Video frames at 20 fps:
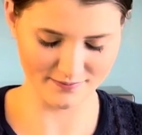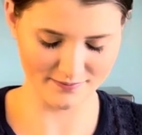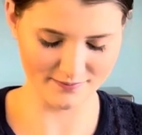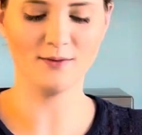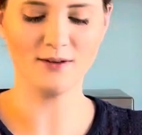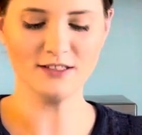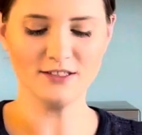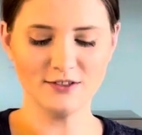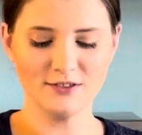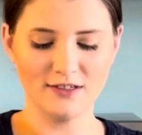
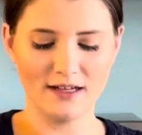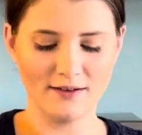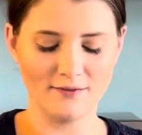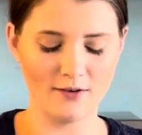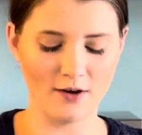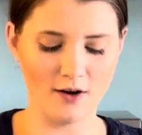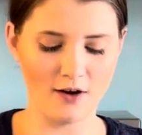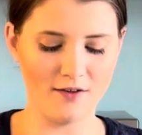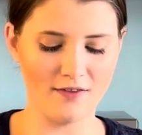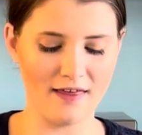Once you have
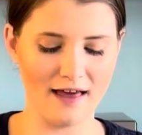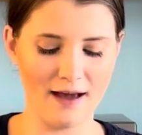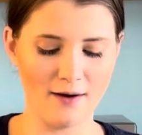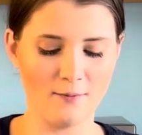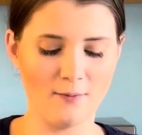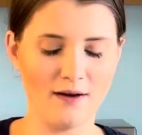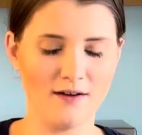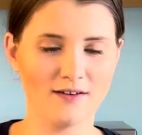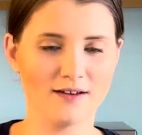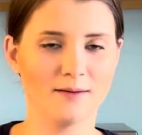all that
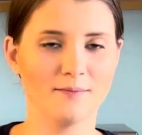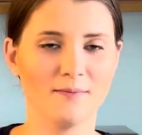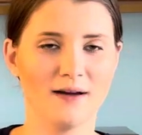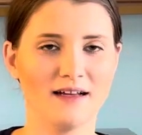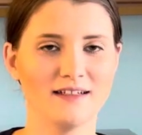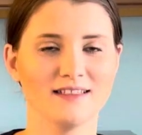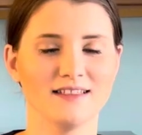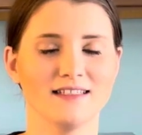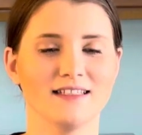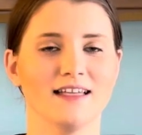well
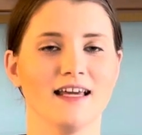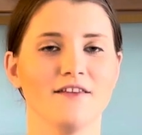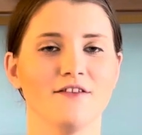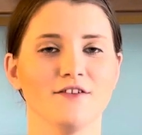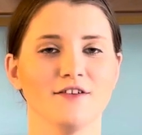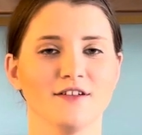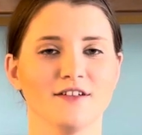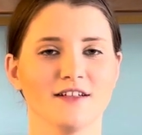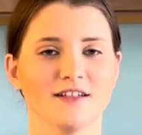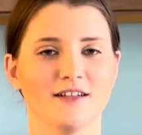combined together,
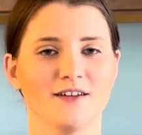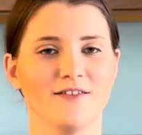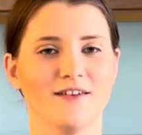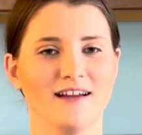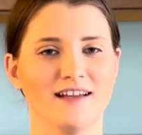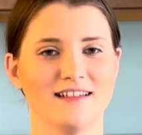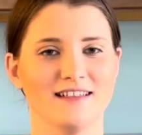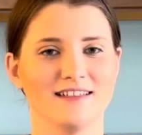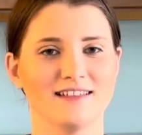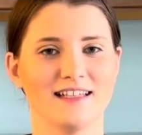you're going to go
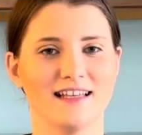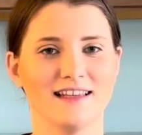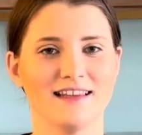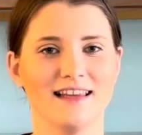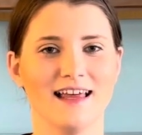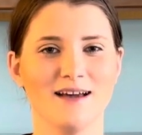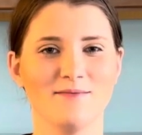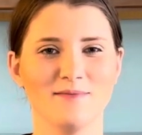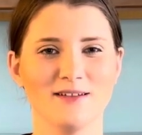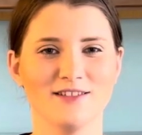ahead and set
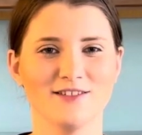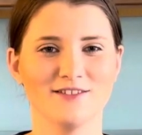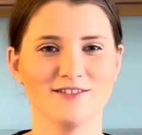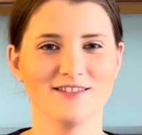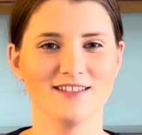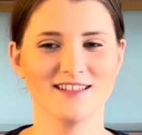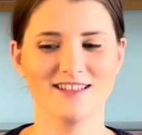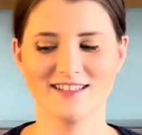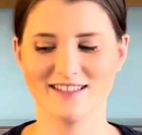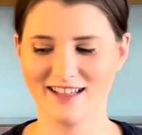that mixture
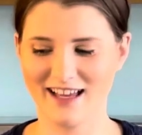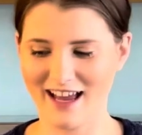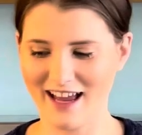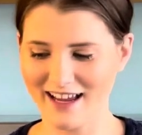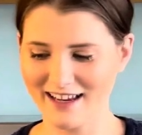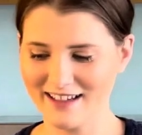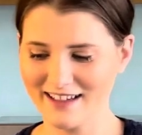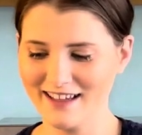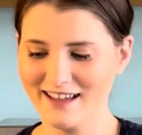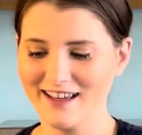to the
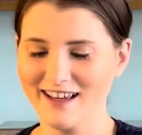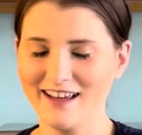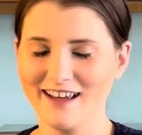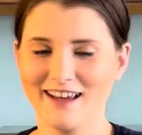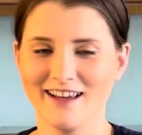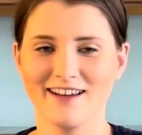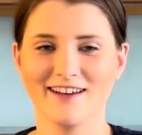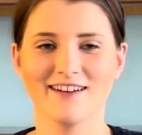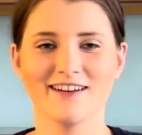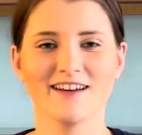side.
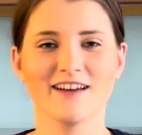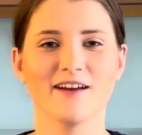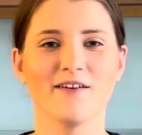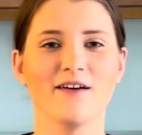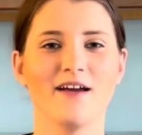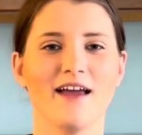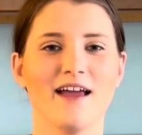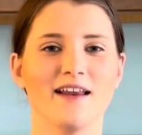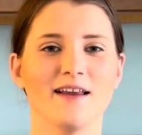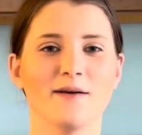You're gonna go
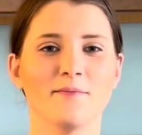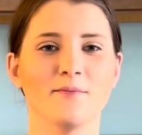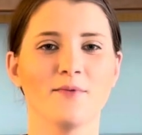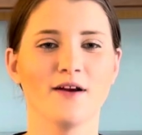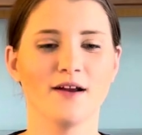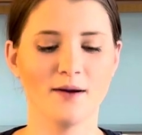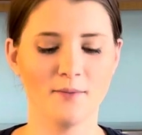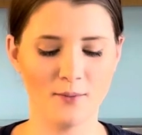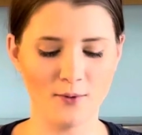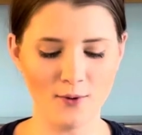ahead and
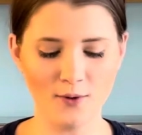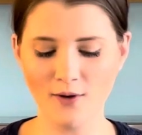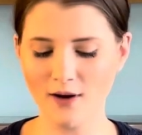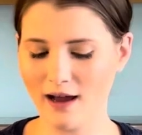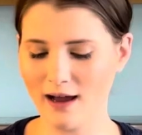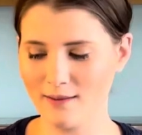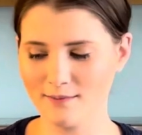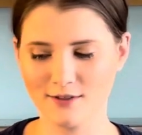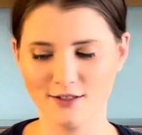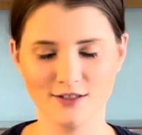bring a bowl.
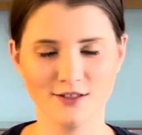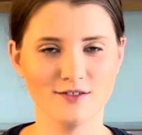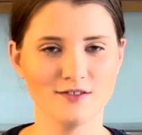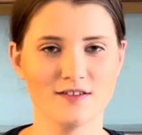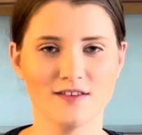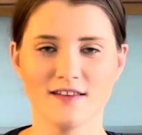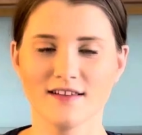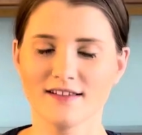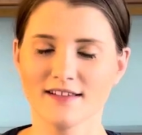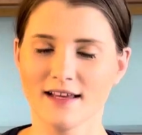I'm just
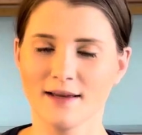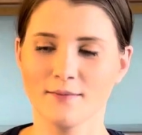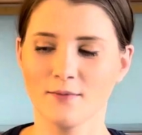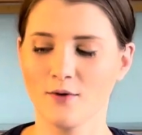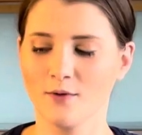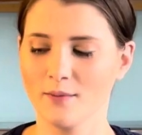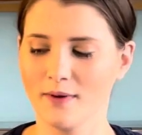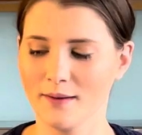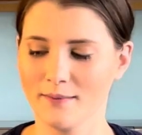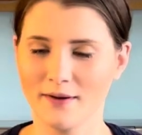using the same bowl
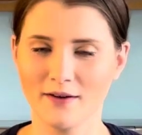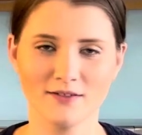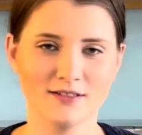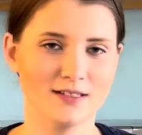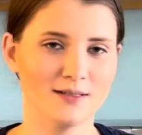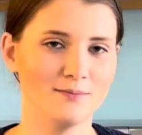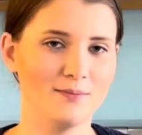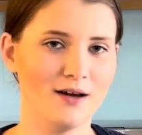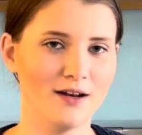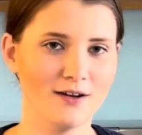my
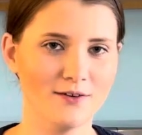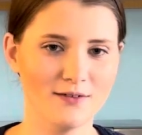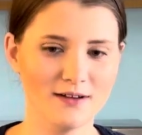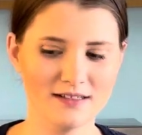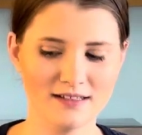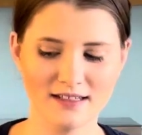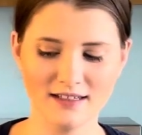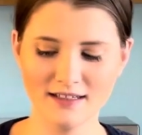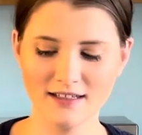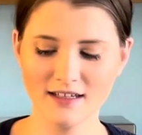melted butter was
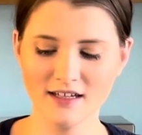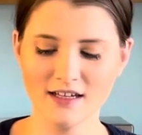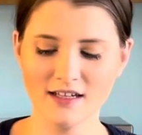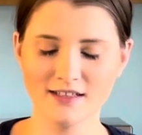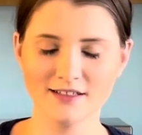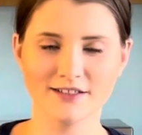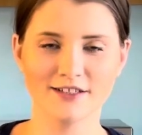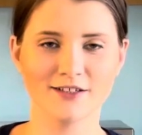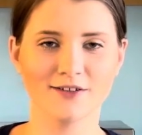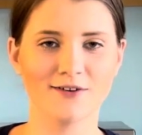in
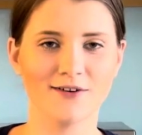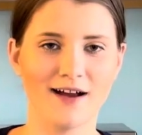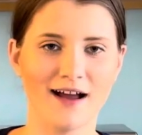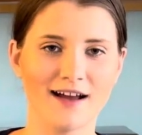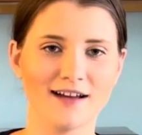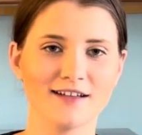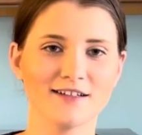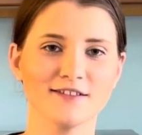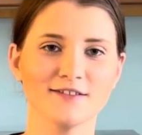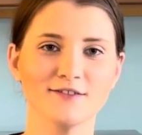to
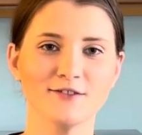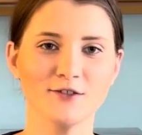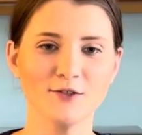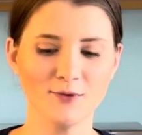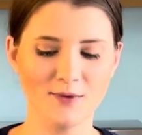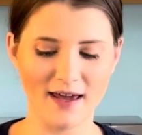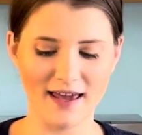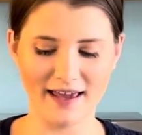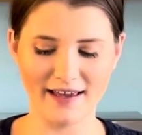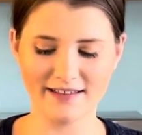crack 2
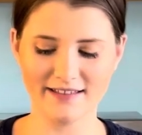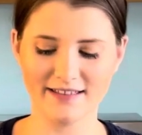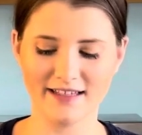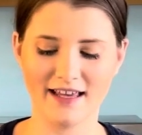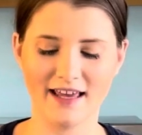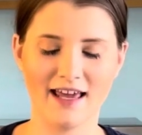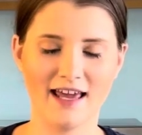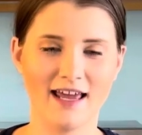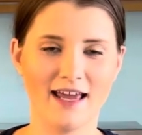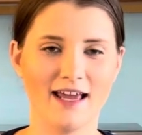eggs
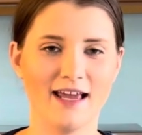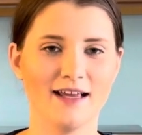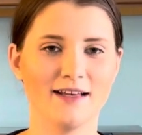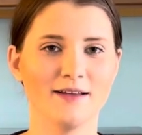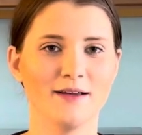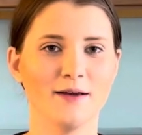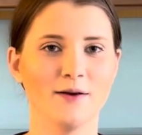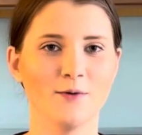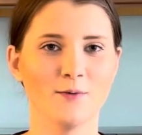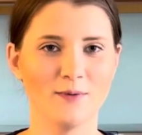
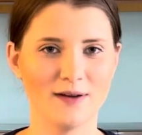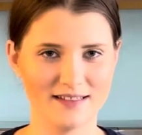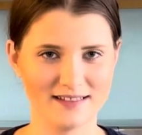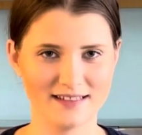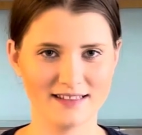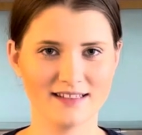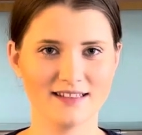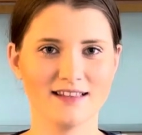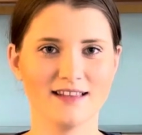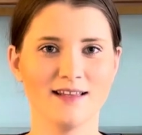and
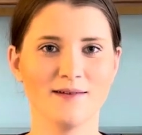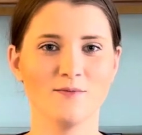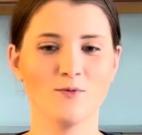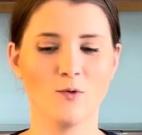whisk them